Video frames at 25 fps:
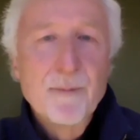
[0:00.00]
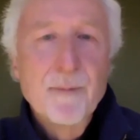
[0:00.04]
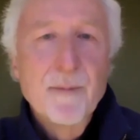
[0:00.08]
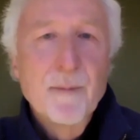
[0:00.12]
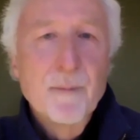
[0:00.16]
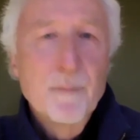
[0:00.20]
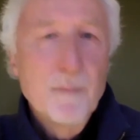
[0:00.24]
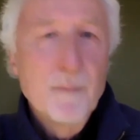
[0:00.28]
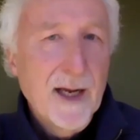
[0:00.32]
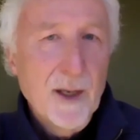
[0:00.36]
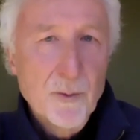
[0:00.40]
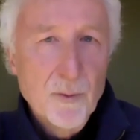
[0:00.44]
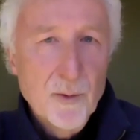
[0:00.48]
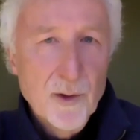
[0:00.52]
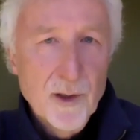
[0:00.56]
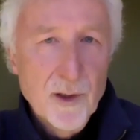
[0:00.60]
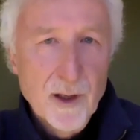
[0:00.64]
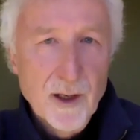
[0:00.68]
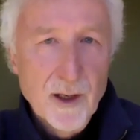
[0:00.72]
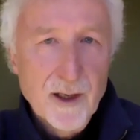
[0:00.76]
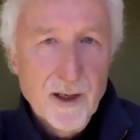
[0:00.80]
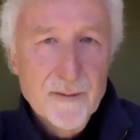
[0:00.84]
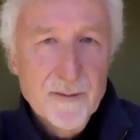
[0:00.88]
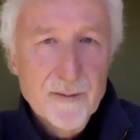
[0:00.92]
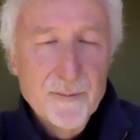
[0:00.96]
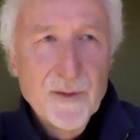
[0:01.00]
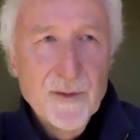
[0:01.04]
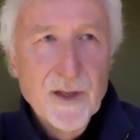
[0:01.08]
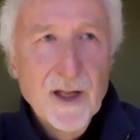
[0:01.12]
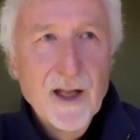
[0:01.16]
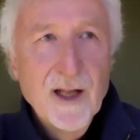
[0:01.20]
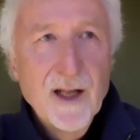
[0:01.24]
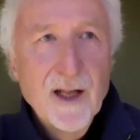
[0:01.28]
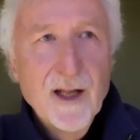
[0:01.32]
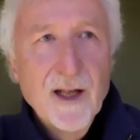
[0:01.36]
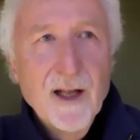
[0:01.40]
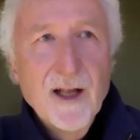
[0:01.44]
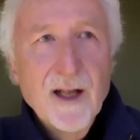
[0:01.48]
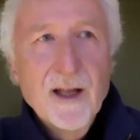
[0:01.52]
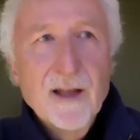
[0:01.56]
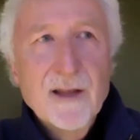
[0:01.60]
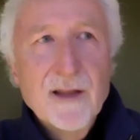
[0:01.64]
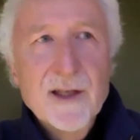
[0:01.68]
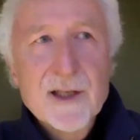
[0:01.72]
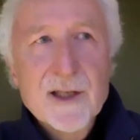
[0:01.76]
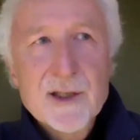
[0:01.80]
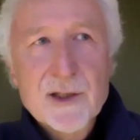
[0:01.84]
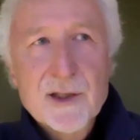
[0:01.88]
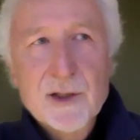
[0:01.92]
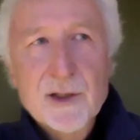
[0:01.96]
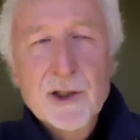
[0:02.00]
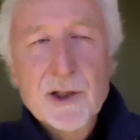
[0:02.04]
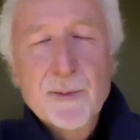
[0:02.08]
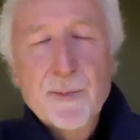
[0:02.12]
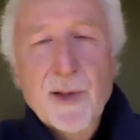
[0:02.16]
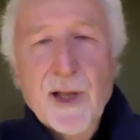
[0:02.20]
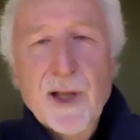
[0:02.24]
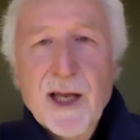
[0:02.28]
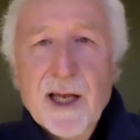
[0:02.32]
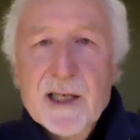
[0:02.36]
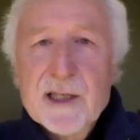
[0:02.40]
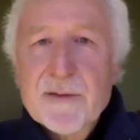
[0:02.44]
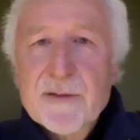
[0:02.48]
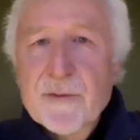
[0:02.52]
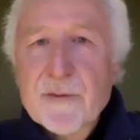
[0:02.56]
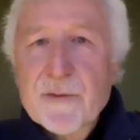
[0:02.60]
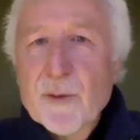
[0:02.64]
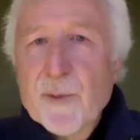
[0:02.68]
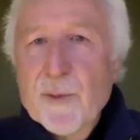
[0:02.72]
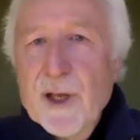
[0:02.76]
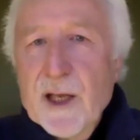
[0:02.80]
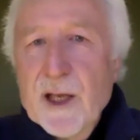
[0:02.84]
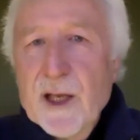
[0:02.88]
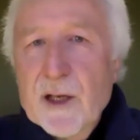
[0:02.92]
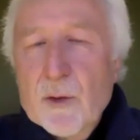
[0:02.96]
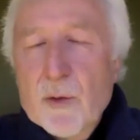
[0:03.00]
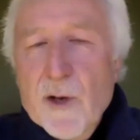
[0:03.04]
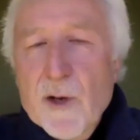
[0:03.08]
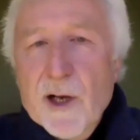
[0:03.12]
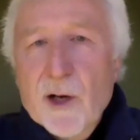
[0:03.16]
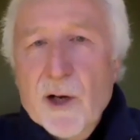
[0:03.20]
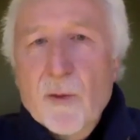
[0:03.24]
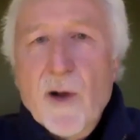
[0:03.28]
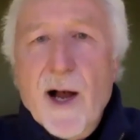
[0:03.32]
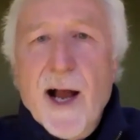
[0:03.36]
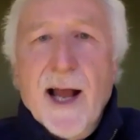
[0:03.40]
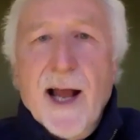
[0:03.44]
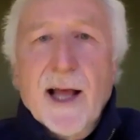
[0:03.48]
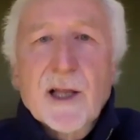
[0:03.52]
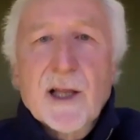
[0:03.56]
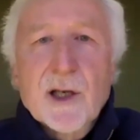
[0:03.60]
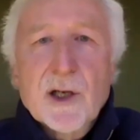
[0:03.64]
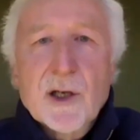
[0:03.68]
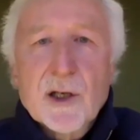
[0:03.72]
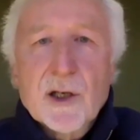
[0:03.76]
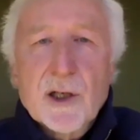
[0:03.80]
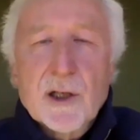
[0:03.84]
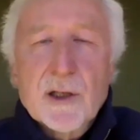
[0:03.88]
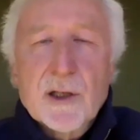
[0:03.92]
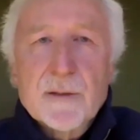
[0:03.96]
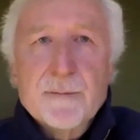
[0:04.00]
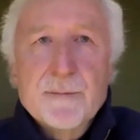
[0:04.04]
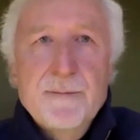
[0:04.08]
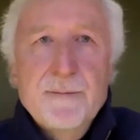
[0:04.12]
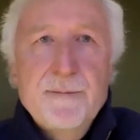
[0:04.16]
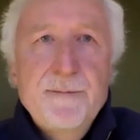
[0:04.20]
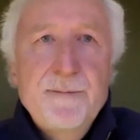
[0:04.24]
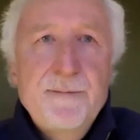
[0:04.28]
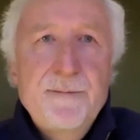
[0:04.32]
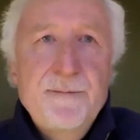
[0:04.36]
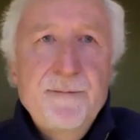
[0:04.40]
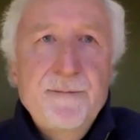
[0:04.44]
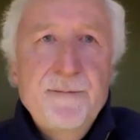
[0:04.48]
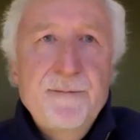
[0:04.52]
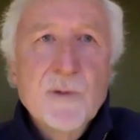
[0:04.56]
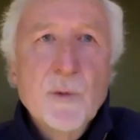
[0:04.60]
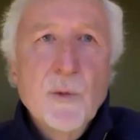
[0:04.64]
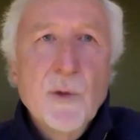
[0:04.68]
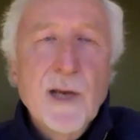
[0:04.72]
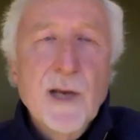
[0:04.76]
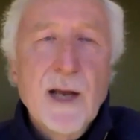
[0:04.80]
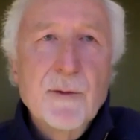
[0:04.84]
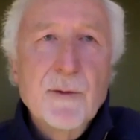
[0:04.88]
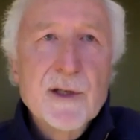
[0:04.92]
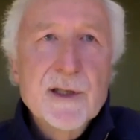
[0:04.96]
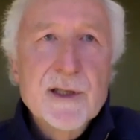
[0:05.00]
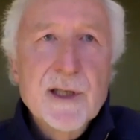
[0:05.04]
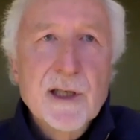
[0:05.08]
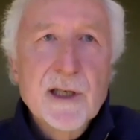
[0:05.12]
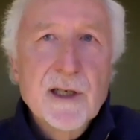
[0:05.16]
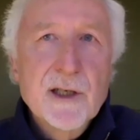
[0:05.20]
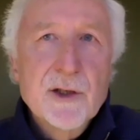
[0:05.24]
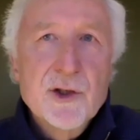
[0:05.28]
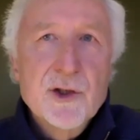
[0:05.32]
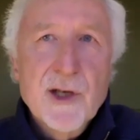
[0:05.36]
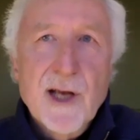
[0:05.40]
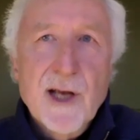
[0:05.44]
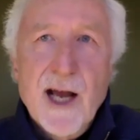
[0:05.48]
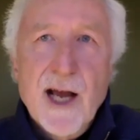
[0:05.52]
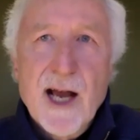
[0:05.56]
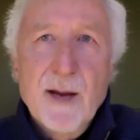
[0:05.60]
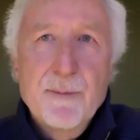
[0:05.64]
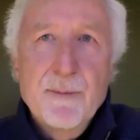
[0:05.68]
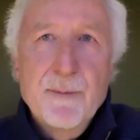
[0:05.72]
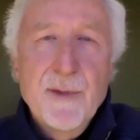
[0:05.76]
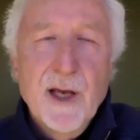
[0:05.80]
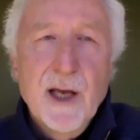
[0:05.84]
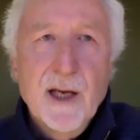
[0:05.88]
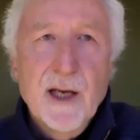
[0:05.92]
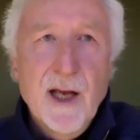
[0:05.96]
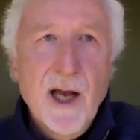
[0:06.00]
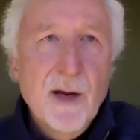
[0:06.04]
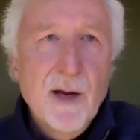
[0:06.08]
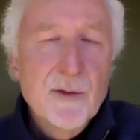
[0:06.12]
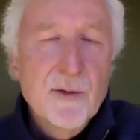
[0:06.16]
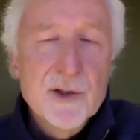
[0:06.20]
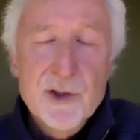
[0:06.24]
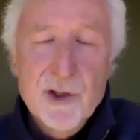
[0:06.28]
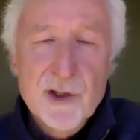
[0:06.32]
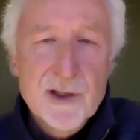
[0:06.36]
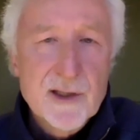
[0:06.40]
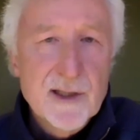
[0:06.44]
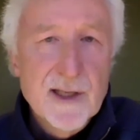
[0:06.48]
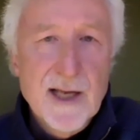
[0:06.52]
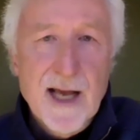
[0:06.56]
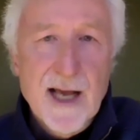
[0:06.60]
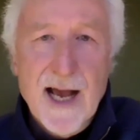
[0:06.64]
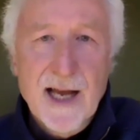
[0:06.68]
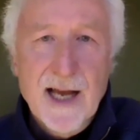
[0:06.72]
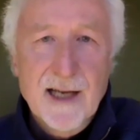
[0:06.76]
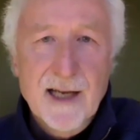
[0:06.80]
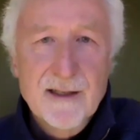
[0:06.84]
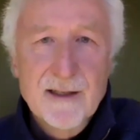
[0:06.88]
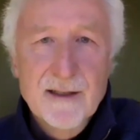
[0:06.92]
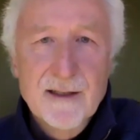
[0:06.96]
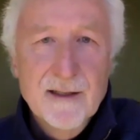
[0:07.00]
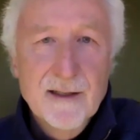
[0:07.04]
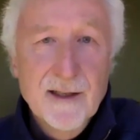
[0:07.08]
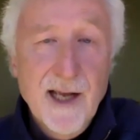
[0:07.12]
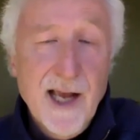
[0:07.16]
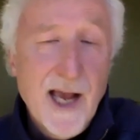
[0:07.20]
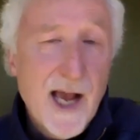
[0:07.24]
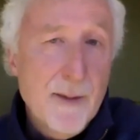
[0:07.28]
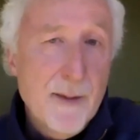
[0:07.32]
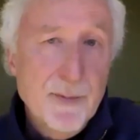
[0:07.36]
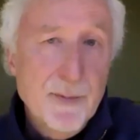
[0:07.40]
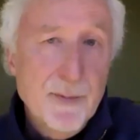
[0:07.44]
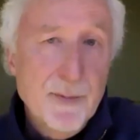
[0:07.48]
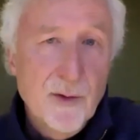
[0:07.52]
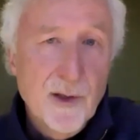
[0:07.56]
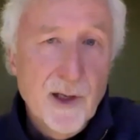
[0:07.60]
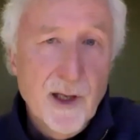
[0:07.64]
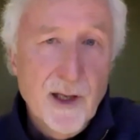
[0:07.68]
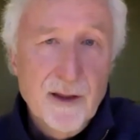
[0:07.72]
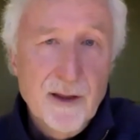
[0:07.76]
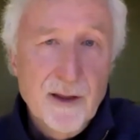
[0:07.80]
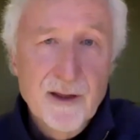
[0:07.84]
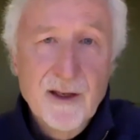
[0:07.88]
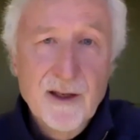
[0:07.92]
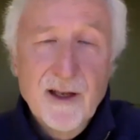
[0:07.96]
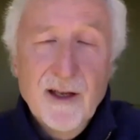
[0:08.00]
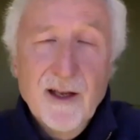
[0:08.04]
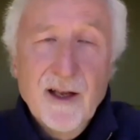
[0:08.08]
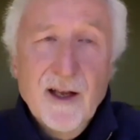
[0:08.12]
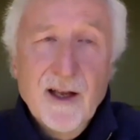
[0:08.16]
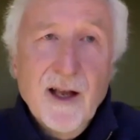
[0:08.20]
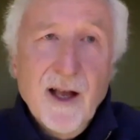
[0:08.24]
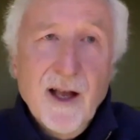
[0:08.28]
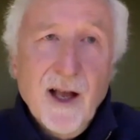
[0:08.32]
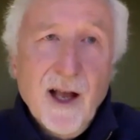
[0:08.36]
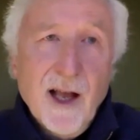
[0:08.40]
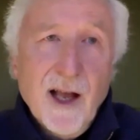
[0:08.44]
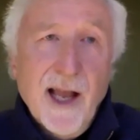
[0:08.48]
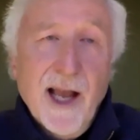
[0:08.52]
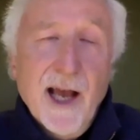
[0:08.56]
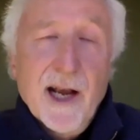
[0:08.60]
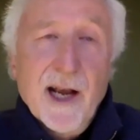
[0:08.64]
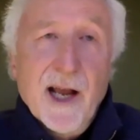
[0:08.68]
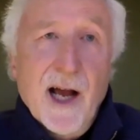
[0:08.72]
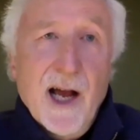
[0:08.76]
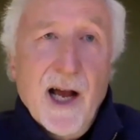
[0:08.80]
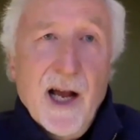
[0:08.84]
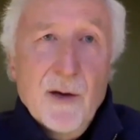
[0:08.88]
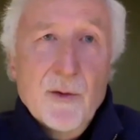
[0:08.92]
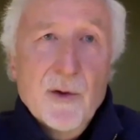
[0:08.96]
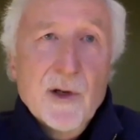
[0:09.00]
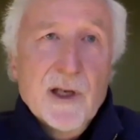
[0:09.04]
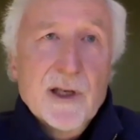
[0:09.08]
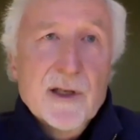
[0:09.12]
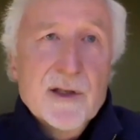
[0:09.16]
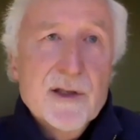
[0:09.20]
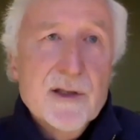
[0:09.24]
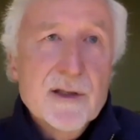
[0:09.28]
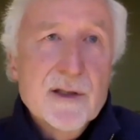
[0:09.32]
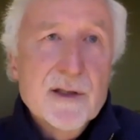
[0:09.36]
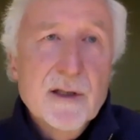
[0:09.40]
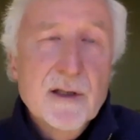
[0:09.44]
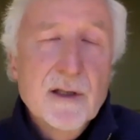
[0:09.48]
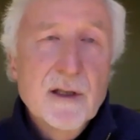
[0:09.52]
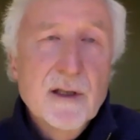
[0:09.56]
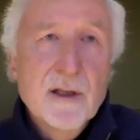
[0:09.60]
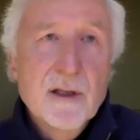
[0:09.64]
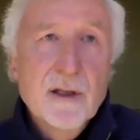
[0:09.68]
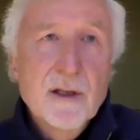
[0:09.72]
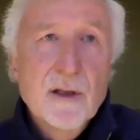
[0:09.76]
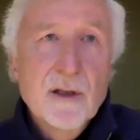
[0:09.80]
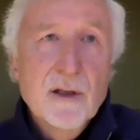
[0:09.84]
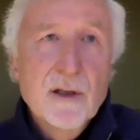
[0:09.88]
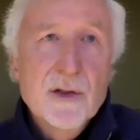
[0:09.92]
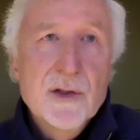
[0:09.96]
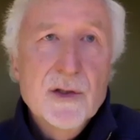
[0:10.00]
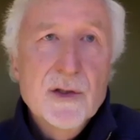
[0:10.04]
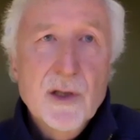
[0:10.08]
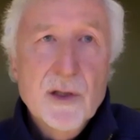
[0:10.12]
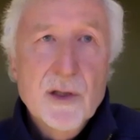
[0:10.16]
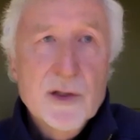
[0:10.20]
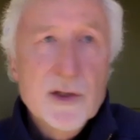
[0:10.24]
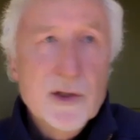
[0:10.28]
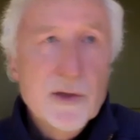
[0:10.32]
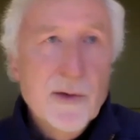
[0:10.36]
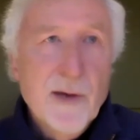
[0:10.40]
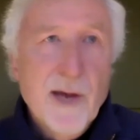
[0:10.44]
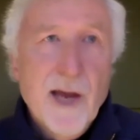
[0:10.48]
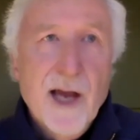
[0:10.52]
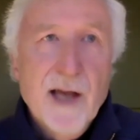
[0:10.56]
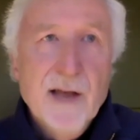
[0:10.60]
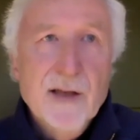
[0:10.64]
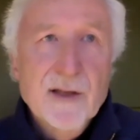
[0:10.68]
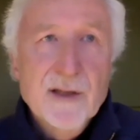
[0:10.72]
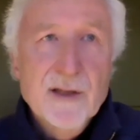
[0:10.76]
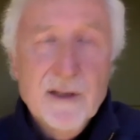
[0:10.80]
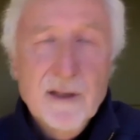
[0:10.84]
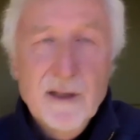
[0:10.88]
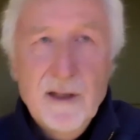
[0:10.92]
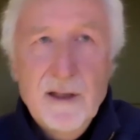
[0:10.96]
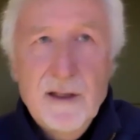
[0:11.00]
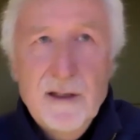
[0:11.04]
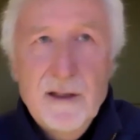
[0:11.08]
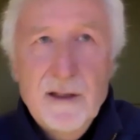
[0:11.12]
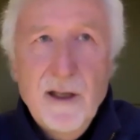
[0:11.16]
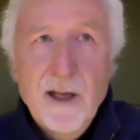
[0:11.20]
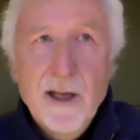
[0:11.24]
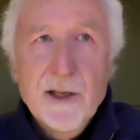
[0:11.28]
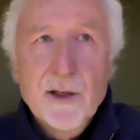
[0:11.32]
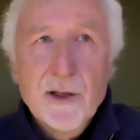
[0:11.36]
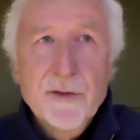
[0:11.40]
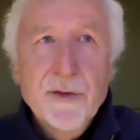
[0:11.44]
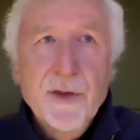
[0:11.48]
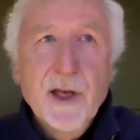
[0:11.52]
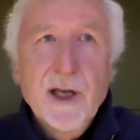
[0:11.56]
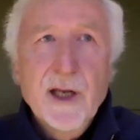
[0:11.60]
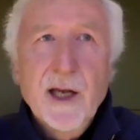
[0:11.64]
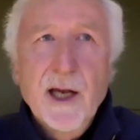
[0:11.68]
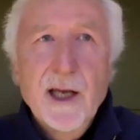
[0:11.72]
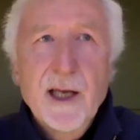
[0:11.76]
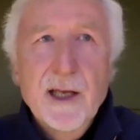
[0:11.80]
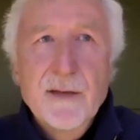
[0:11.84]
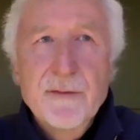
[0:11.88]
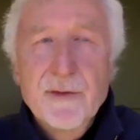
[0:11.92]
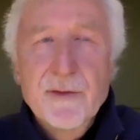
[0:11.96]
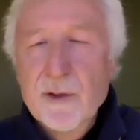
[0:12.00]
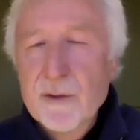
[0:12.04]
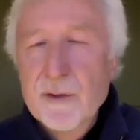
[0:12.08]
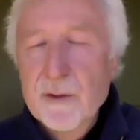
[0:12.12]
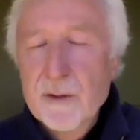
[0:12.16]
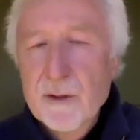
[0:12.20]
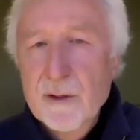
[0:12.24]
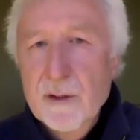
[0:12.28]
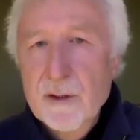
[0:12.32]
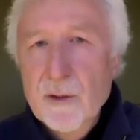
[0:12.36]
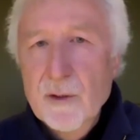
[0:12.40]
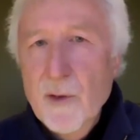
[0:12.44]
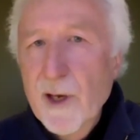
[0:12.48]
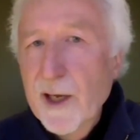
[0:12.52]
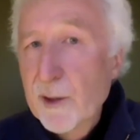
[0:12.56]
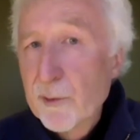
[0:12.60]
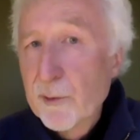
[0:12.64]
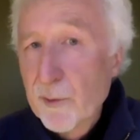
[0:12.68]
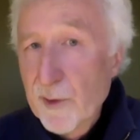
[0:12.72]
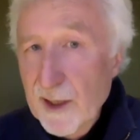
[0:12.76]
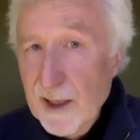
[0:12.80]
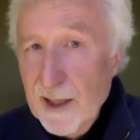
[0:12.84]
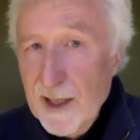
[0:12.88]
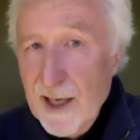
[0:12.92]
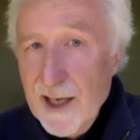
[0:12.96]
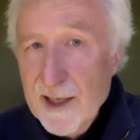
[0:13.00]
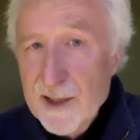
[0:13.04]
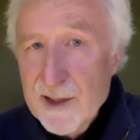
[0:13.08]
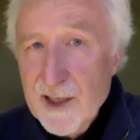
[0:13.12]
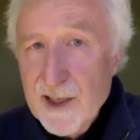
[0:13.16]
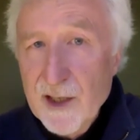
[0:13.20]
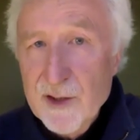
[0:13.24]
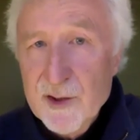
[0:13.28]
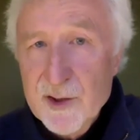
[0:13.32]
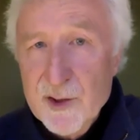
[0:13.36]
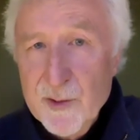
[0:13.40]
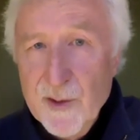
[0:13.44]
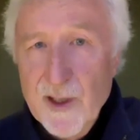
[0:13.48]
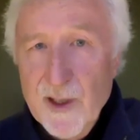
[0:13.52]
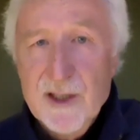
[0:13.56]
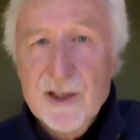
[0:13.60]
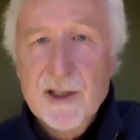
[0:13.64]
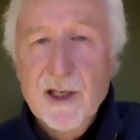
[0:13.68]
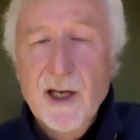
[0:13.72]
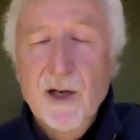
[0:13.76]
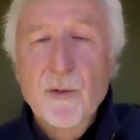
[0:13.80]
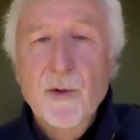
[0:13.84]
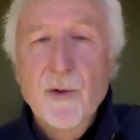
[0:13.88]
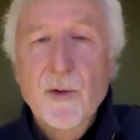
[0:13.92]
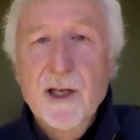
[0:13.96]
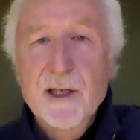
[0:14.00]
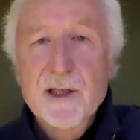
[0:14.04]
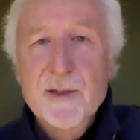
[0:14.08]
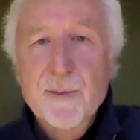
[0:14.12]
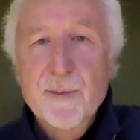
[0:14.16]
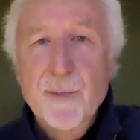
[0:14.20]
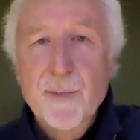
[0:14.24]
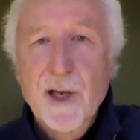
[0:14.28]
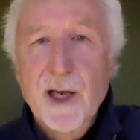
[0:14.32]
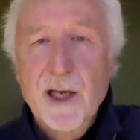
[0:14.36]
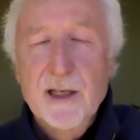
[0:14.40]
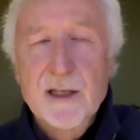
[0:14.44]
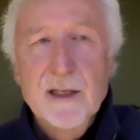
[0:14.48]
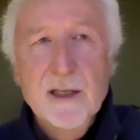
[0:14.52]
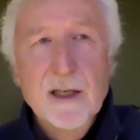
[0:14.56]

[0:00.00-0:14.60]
might work. This took place for me quite a while ago when I was in a job that I was just not happy with. And I was so stressed. I don't think I even quite realized how stressed I was, but